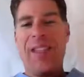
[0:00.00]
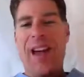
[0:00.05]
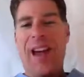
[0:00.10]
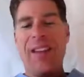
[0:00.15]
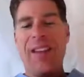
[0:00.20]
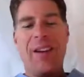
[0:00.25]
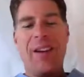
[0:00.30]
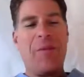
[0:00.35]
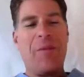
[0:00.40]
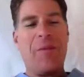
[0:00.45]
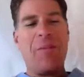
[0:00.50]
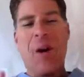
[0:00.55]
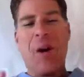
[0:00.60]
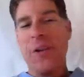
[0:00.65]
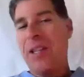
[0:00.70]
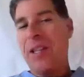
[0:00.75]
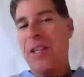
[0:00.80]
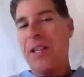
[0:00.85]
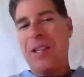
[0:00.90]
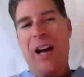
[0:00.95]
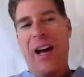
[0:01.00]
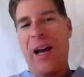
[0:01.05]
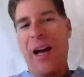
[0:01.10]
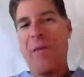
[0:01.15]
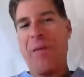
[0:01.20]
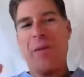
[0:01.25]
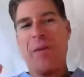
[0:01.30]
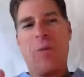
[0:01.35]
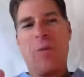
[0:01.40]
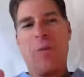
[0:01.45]
that, you know, most of the
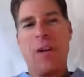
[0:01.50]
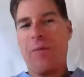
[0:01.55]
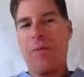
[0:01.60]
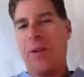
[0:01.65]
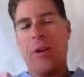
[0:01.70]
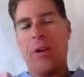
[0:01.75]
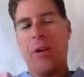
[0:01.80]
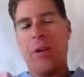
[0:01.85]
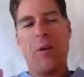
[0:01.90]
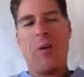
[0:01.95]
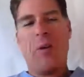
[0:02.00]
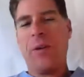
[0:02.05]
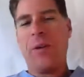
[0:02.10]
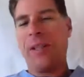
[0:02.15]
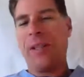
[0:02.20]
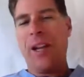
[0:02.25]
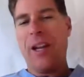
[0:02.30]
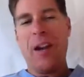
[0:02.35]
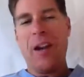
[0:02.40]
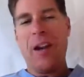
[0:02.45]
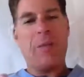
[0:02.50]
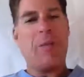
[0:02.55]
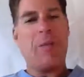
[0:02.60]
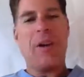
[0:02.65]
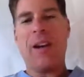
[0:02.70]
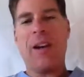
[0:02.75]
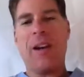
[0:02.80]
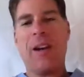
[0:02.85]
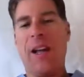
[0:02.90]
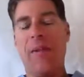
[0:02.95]
time is wonderful to hold and care
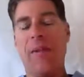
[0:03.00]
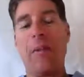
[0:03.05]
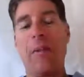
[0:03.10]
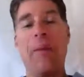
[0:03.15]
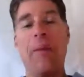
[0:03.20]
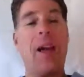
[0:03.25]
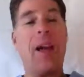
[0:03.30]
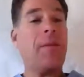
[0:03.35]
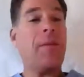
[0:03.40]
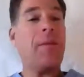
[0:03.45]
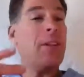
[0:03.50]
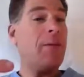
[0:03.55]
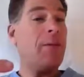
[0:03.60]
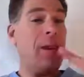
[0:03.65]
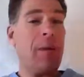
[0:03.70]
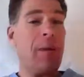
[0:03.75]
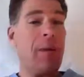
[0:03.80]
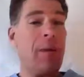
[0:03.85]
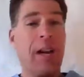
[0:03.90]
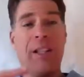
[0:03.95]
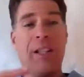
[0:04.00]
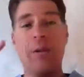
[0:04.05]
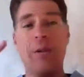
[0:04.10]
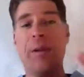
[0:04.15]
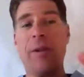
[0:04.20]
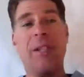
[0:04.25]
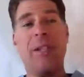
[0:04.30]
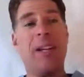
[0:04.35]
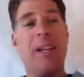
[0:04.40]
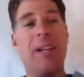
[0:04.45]
for and love. And we have this feedback
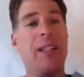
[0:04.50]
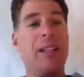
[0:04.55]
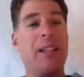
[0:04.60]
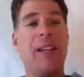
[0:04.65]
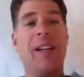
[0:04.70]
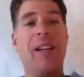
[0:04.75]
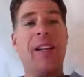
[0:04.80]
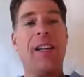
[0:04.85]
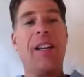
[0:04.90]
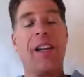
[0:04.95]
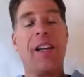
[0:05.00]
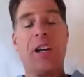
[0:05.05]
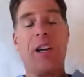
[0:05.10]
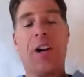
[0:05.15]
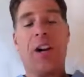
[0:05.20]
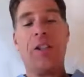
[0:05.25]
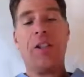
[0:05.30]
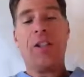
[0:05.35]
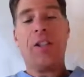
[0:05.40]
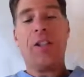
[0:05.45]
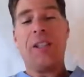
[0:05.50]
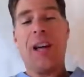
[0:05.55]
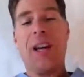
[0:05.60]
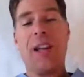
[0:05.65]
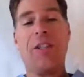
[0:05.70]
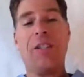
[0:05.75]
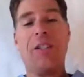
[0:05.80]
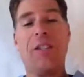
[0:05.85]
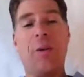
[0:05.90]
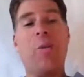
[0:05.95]
loop that just encourages
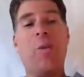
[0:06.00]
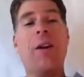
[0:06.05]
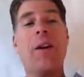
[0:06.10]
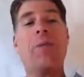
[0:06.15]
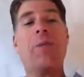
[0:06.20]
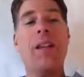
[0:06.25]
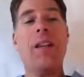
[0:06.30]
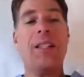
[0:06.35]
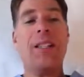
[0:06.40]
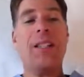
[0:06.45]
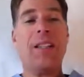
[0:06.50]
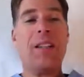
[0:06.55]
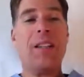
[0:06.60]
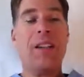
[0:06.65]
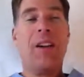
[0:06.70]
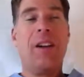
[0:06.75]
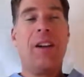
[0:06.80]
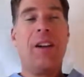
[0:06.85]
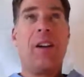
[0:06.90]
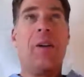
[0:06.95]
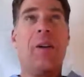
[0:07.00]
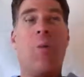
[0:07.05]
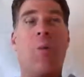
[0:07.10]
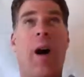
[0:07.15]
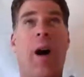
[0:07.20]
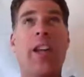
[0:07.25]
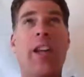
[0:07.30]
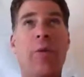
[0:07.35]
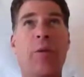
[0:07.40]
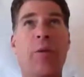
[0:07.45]
that. So one reason
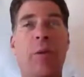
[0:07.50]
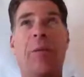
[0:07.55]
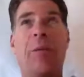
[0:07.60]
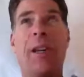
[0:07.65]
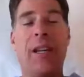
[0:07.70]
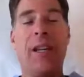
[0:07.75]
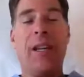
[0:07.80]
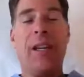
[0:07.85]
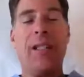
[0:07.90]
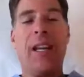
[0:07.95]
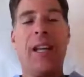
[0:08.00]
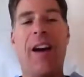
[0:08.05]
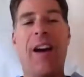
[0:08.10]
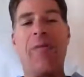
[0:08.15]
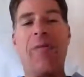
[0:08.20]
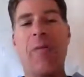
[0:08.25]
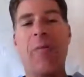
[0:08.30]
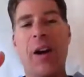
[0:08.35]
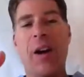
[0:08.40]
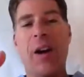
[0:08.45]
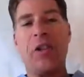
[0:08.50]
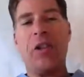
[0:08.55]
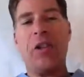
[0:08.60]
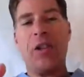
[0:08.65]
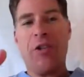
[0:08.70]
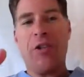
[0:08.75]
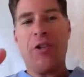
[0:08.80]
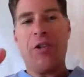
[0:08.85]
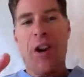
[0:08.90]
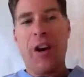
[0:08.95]
why human beings have much
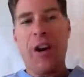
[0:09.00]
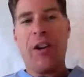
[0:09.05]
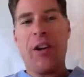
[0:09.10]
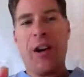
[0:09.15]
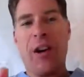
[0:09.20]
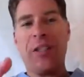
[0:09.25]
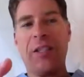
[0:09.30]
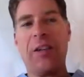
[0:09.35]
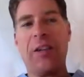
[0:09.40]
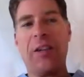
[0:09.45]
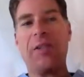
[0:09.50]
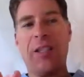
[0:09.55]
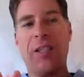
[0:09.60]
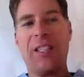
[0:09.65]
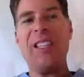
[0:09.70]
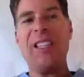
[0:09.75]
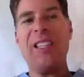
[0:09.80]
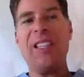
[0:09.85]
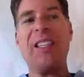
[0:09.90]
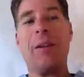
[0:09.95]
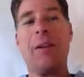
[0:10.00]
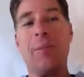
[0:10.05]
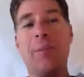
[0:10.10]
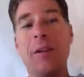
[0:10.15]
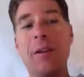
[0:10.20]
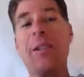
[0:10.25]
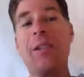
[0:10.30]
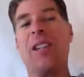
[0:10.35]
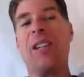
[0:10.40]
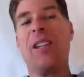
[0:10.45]
stronger oxytocin
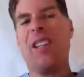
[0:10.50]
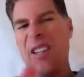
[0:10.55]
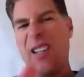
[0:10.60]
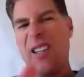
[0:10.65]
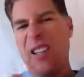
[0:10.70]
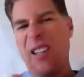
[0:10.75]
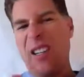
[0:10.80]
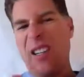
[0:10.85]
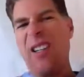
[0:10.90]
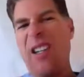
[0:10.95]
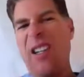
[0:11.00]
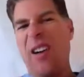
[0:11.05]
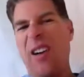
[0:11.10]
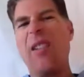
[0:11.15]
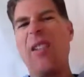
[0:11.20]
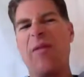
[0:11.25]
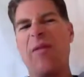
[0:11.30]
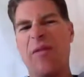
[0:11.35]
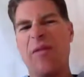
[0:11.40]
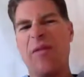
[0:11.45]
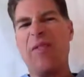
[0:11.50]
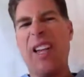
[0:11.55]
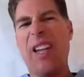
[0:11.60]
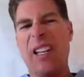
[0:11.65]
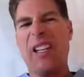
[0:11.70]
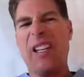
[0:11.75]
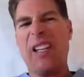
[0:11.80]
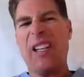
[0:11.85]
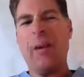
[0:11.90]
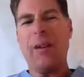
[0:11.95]
systems, I can tell you
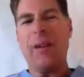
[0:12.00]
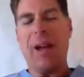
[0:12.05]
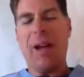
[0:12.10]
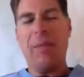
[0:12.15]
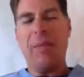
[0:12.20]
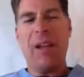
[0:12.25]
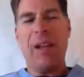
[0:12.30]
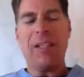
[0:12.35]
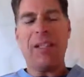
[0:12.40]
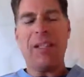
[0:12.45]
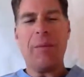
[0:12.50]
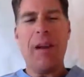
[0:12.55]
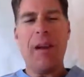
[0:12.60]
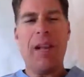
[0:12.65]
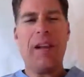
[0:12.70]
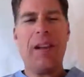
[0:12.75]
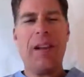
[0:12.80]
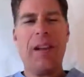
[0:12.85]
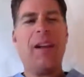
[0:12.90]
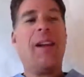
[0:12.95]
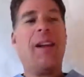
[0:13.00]
technically what that means in a minute,